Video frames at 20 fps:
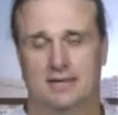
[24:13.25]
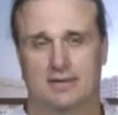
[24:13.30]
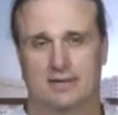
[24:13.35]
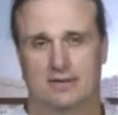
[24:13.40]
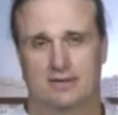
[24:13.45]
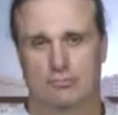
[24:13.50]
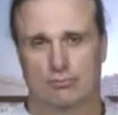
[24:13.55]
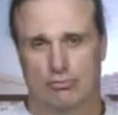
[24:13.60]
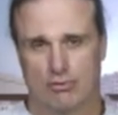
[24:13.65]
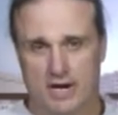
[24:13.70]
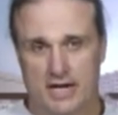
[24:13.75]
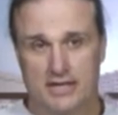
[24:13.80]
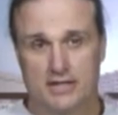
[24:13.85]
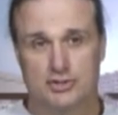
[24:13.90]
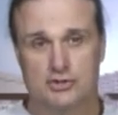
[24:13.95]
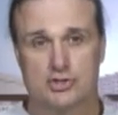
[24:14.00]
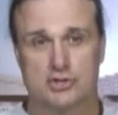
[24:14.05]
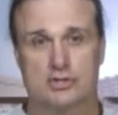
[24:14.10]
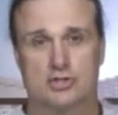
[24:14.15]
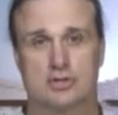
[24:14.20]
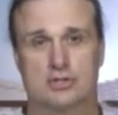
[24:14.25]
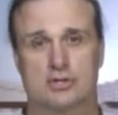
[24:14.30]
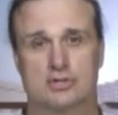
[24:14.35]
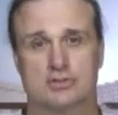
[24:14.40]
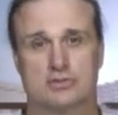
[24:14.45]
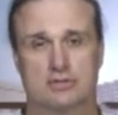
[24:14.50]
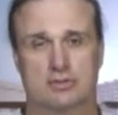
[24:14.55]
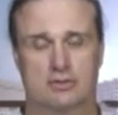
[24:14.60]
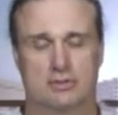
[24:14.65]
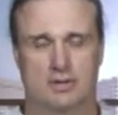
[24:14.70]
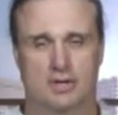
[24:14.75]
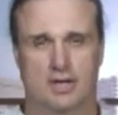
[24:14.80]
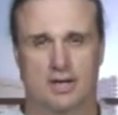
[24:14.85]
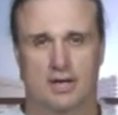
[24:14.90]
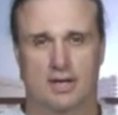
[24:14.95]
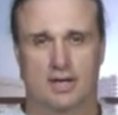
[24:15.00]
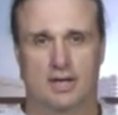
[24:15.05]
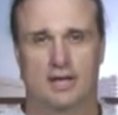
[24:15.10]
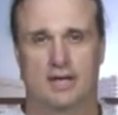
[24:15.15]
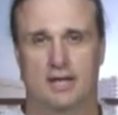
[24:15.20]
rangers
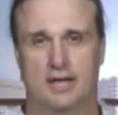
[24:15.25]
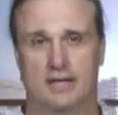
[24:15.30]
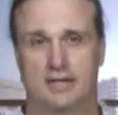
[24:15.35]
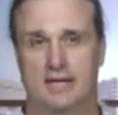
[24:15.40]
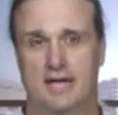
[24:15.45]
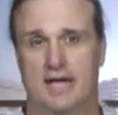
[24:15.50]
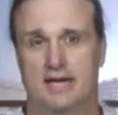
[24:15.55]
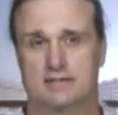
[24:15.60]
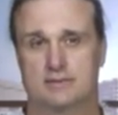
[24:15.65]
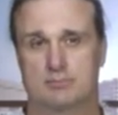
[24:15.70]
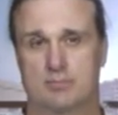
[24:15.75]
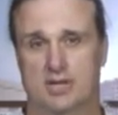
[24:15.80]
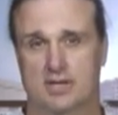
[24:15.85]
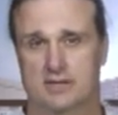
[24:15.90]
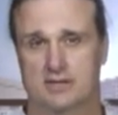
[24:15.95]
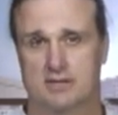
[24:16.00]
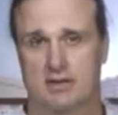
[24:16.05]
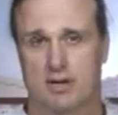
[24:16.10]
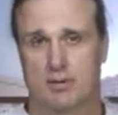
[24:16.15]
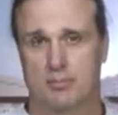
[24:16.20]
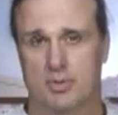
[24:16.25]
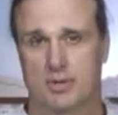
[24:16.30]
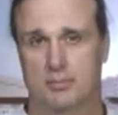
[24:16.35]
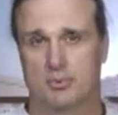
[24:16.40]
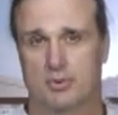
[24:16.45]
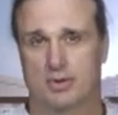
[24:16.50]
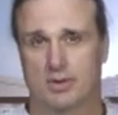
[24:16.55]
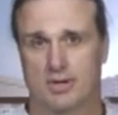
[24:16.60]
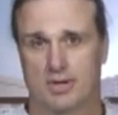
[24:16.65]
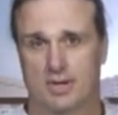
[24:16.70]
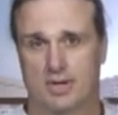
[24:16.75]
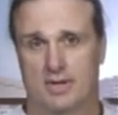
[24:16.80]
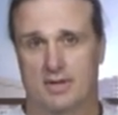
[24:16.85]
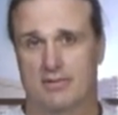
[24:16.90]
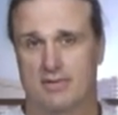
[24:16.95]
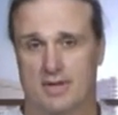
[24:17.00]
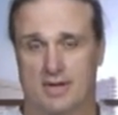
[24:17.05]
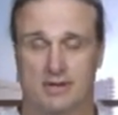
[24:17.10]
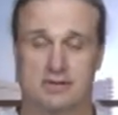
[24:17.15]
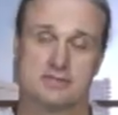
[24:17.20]
and ex-military people
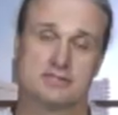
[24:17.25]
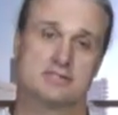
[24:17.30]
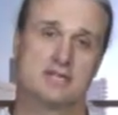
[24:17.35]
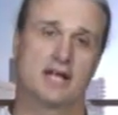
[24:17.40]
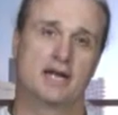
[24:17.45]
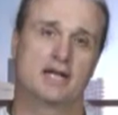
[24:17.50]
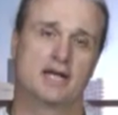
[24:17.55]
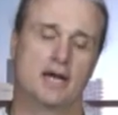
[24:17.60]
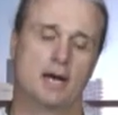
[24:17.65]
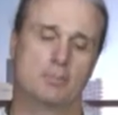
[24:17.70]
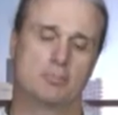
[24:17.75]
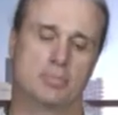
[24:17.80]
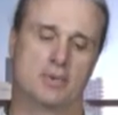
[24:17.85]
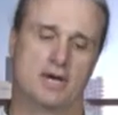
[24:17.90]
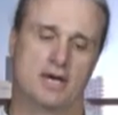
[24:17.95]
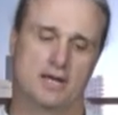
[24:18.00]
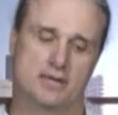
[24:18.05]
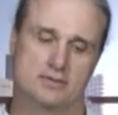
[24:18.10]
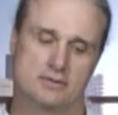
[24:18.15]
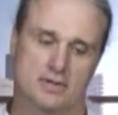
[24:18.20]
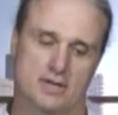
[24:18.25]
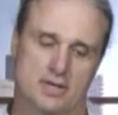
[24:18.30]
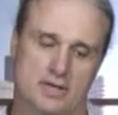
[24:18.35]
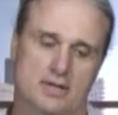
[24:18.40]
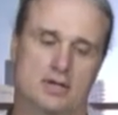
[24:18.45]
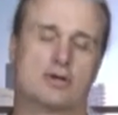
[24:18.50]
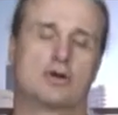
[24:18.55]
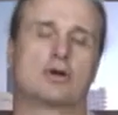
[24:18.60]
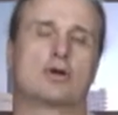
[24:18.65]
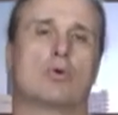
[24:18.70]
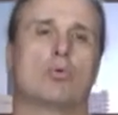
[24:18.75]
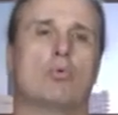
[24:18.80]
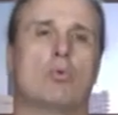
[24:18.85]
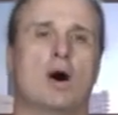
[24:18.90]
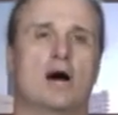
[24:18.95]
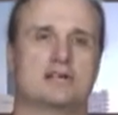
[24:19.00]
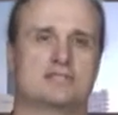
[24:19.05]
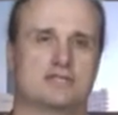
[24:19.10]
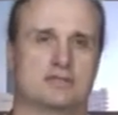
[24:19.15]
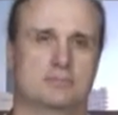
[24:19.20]
that are setting up and are going to
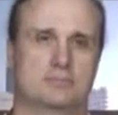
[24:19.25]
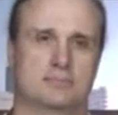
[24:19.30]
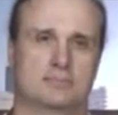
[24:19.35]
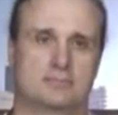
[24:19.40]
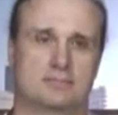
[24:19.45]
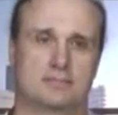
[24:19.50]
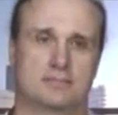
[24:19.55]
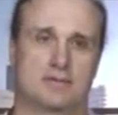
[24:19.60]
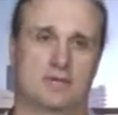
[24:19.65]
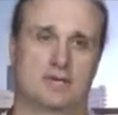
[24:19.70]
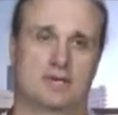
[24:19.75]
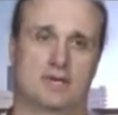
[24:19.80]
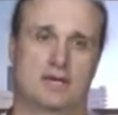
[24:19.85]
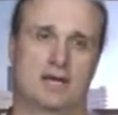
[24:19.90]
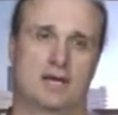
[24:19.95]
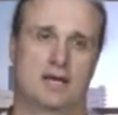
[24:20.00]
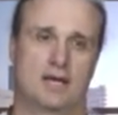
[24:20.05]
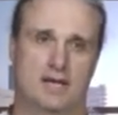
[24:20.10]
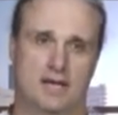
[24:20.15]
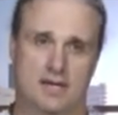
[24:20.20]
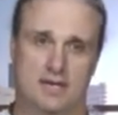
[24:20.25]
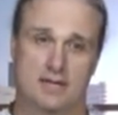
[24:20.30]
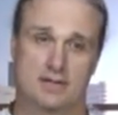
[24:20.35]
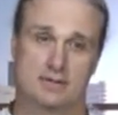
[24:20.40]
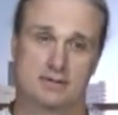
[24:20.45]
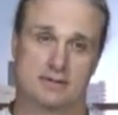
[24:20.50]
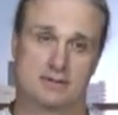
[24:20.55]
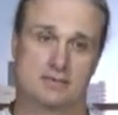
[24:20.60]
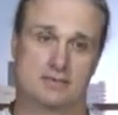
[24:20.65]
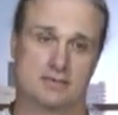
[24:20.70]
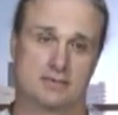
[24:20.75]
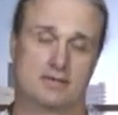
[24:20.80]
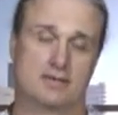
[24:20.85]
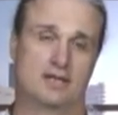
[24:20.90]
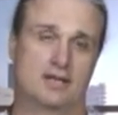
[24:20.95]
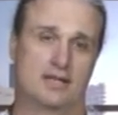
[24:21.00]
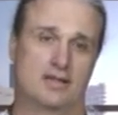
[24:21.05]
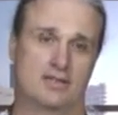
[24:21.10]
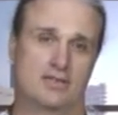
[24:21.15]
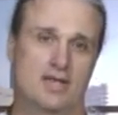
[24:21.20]
watch them. And
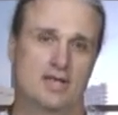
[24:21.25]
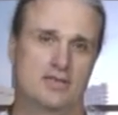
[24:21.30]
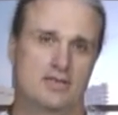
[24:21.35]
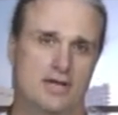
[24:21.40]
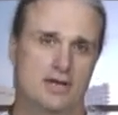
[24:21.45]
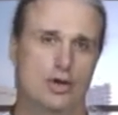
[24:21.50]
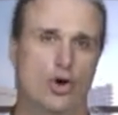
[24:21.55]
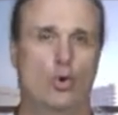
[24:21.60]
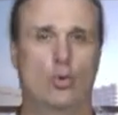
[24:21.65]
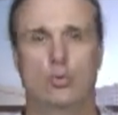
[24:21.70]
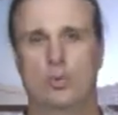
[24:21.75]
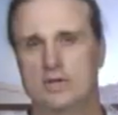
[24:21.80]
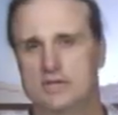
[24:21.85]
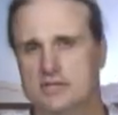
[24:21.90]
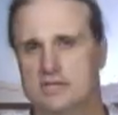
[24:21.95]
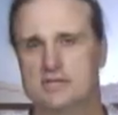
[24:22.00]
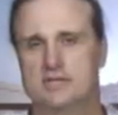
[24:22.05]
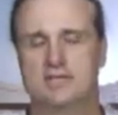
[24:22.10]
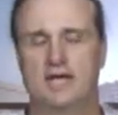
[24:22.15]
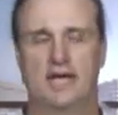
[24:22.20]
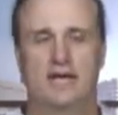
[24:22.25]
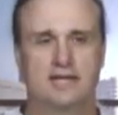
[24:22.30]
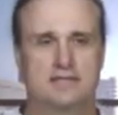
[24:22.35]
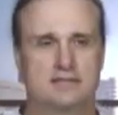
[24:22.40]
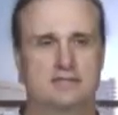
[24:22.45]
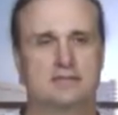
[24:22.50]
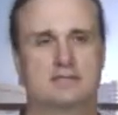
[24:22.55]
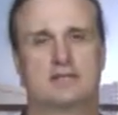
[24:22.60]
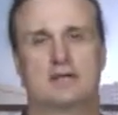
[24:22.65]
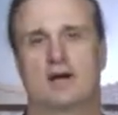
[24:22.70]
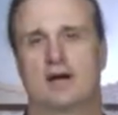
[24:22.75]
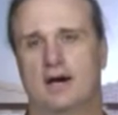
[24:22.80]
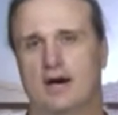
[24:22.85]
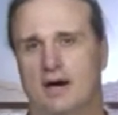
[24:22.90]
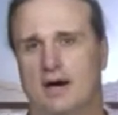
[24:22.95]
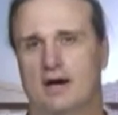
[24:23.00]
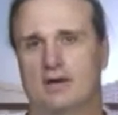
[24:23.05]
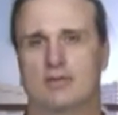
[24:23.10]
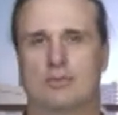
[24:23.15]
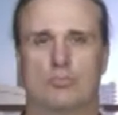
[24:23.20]
they know which states
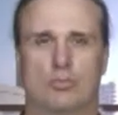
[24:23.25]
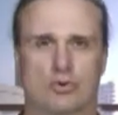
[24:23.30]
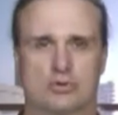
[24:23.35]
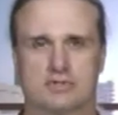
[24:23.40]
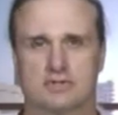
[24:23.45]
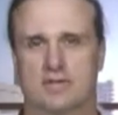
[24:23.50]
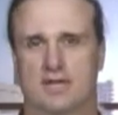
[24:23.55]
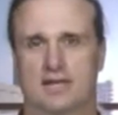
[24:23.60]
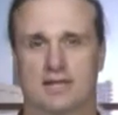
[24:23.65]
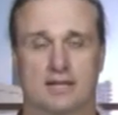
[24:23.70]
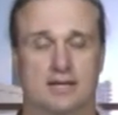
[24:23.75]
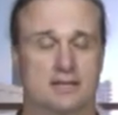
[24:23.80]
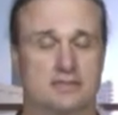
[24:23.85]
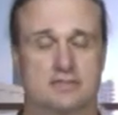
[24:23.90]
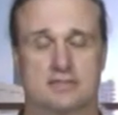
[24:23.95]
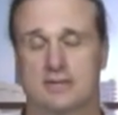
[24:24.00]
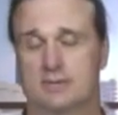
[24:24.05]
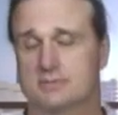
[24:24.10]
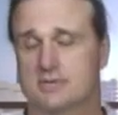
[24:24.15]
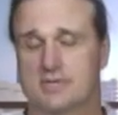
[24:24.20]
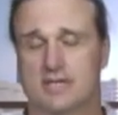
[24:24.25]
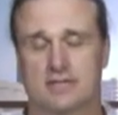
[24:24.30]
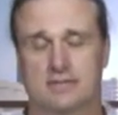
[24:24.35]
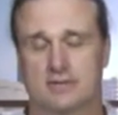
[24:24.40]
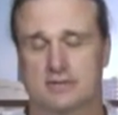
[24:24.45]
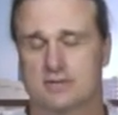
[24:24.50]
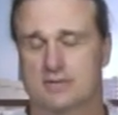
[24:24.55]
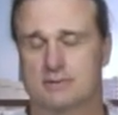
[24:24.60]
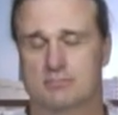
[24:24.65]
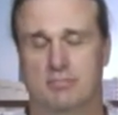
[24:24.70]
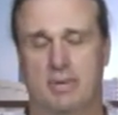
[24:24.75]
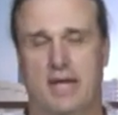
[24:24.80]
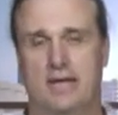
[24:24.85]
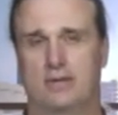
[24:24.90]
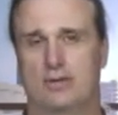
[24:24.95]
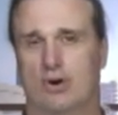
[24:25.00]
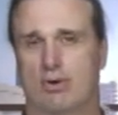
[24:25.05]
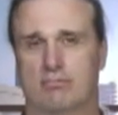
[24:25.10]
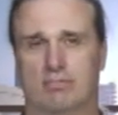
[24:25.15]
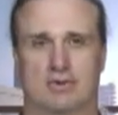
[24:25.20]
are the most likely. Some states will just bend
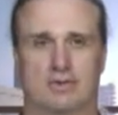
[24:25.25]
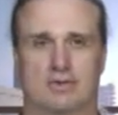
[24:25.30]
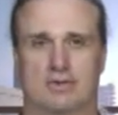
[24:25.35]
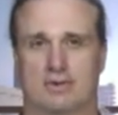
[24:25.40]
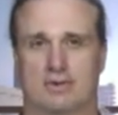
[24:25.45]
over